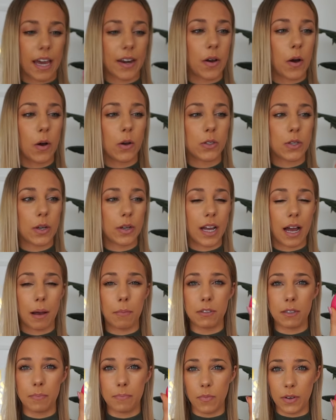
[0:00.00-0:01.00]
And it also
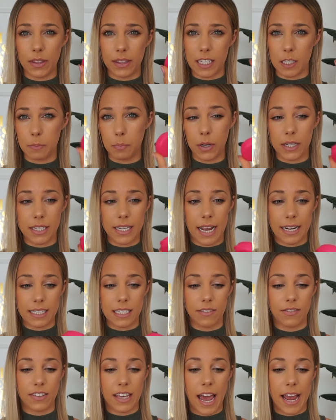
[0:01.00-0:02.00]
comes with this
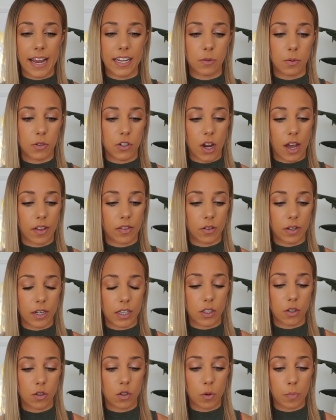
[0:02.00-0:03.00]
protective case, which I thought
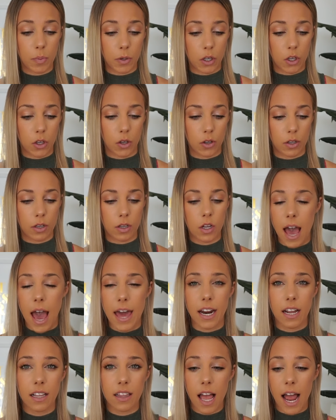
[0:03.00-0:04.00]
is super cute. And
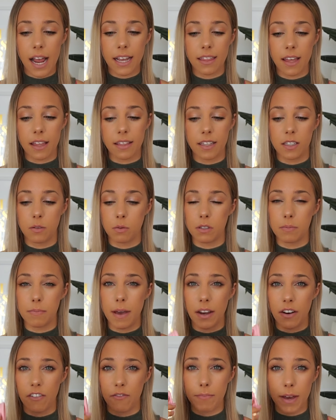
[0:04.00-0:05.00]
I like that this was
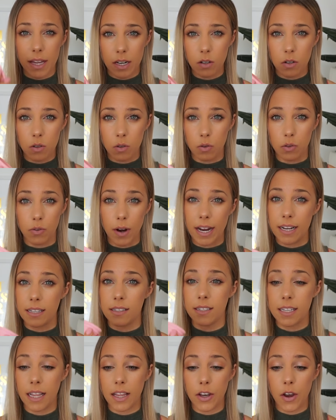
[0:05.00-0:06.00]
made of medical grade
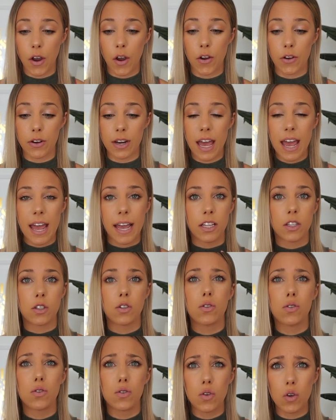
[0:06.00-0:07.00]
silicone. It's
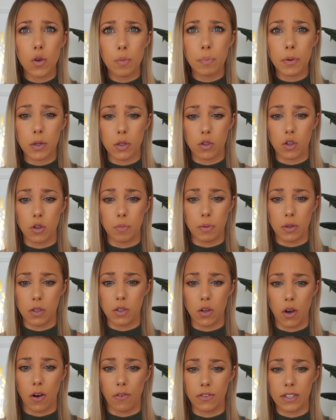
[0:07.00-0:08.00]
super, super
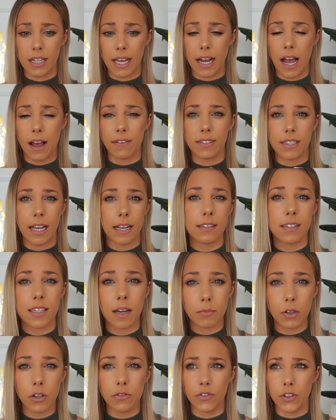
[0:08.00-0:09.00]
soft. Like, I've seen
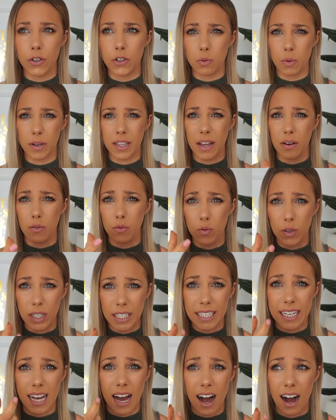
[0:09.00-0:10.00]
some reviews where they're
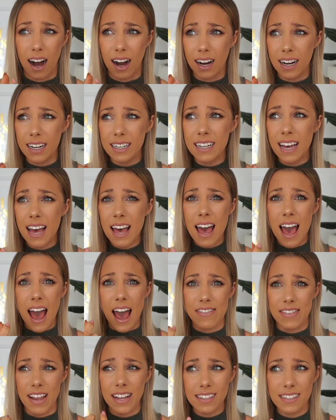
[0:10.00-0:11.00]
really hard,
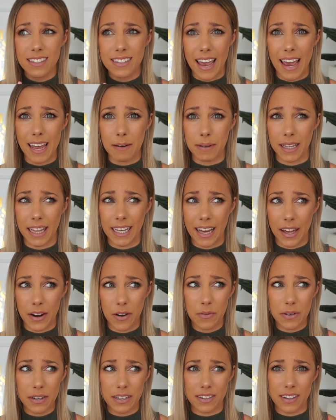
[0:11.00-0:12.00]
and that scared me. Like, I
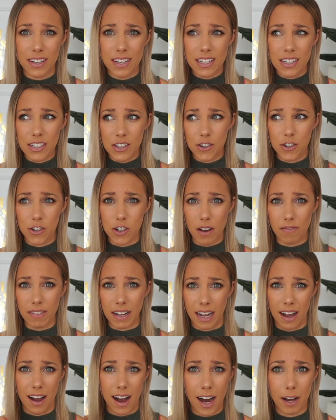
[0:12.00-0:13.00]
don't wanna shove
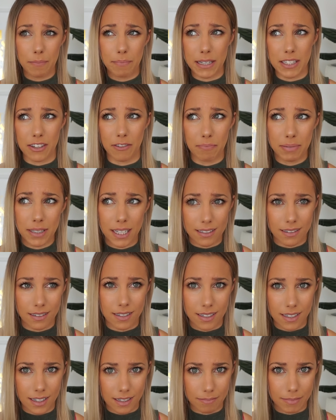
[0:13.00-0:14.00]
like a hard piece of
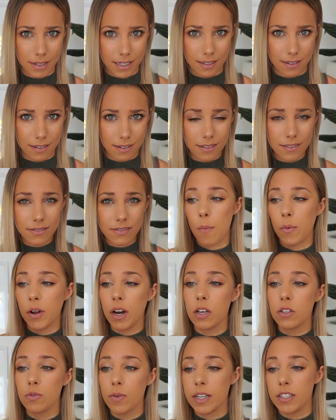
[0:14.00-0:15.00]
plastic up myself. And when
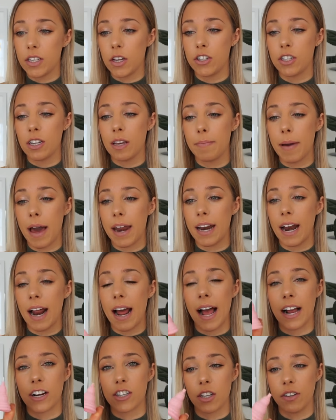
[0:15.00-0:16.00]
I was researching about it, I
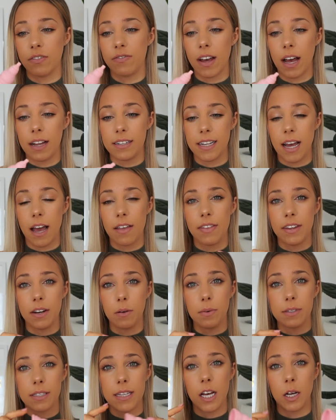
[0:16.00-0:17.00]
actually found out that
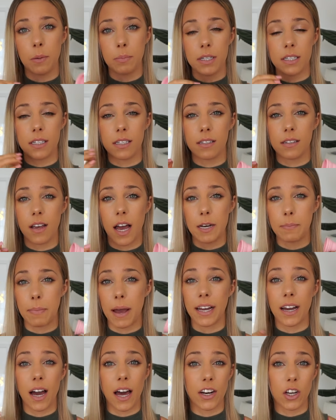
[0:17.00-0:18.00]
it was helped designed
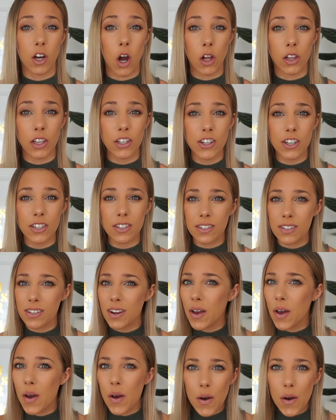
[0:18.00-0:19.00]
by gynecologists,
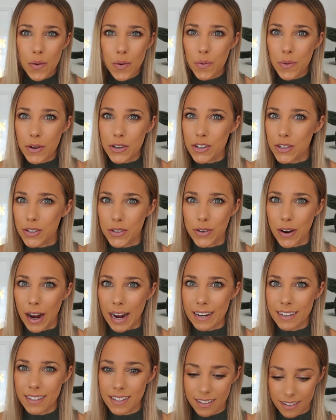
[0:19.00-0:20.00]
which is
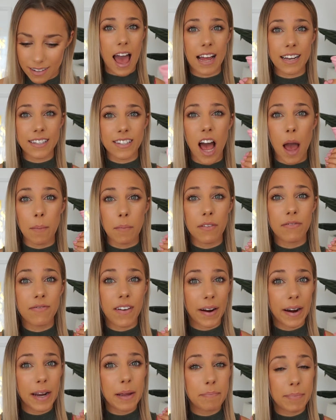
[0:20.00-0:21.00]
great. And I'm a
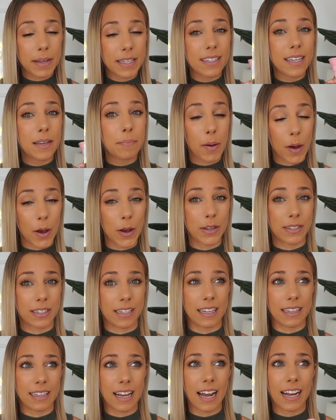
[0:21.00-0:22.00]
very busy
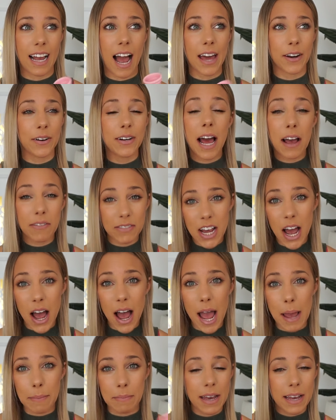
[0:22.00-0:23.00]
person. Like, I don't have
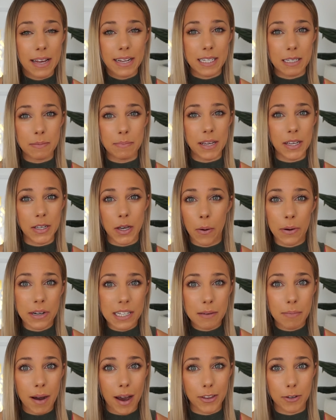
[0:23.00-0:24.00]
time to be going
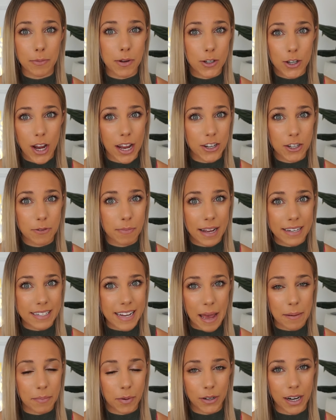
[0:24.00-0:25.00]
to the bathroom and changing my
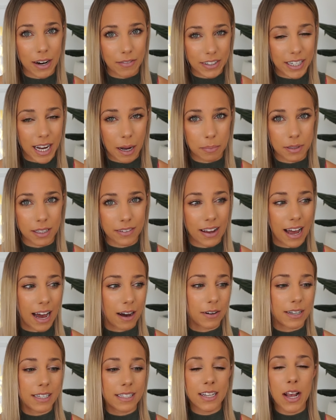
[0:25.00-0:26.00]
tampon every couple of
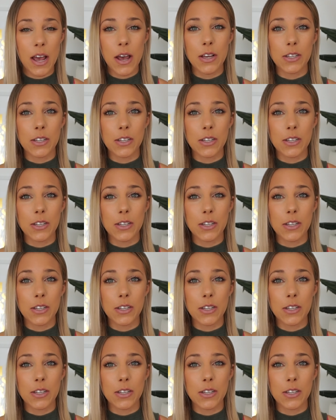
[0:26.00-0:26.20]
hours.